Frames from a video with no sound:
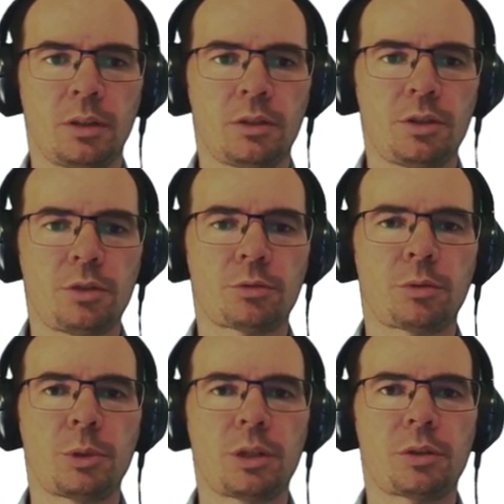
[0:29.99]
Just to
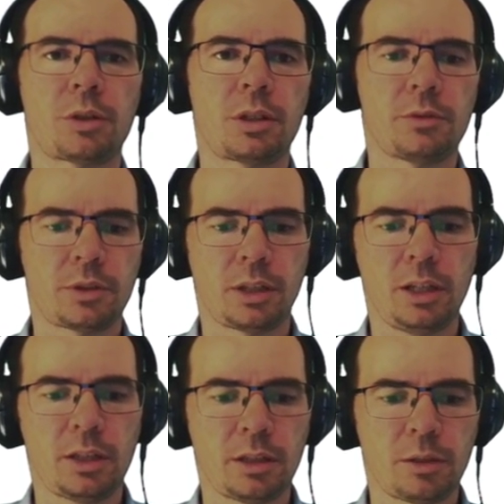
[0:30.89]
remind ourselves, the
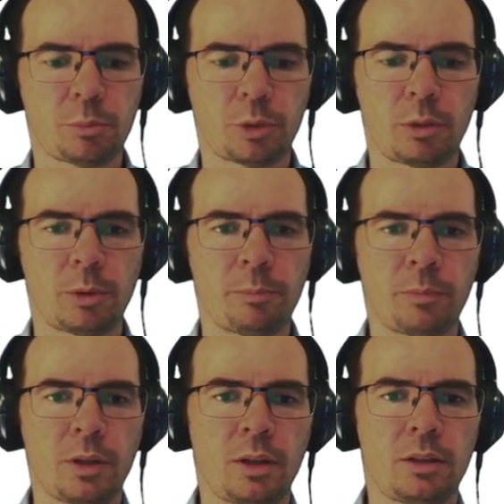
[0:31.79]
cake eating problem
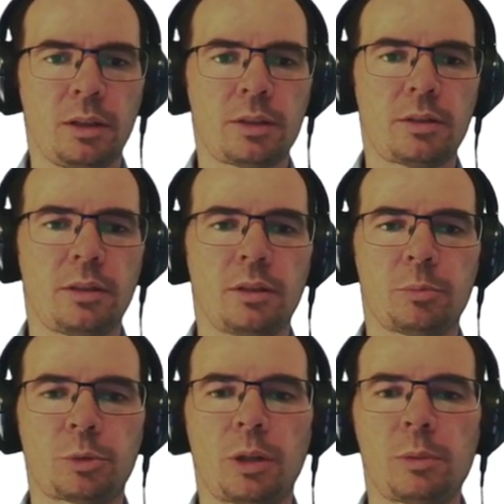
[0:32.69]
is the
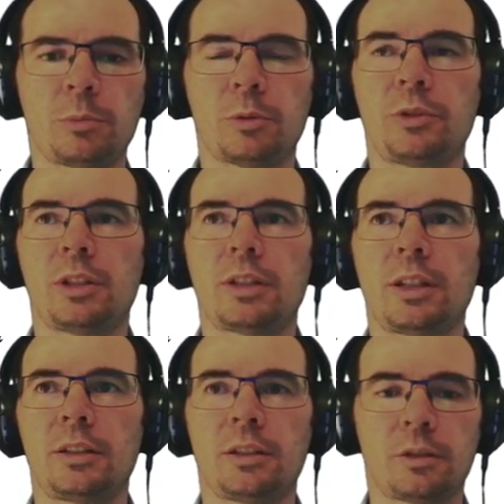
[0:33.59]
problem of
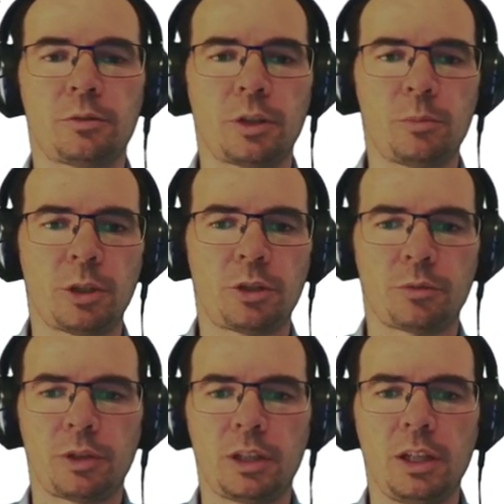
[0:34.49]
deciding of how much
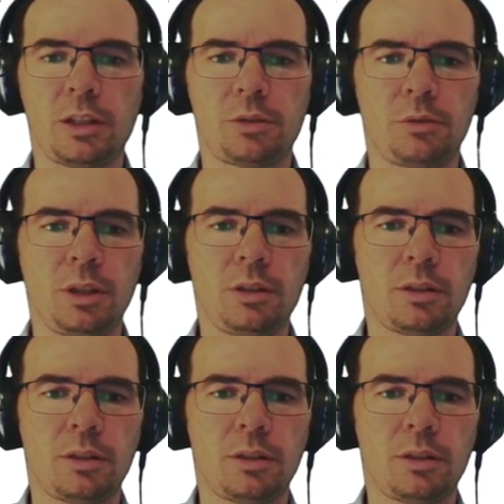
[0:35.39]
of the cake to eat,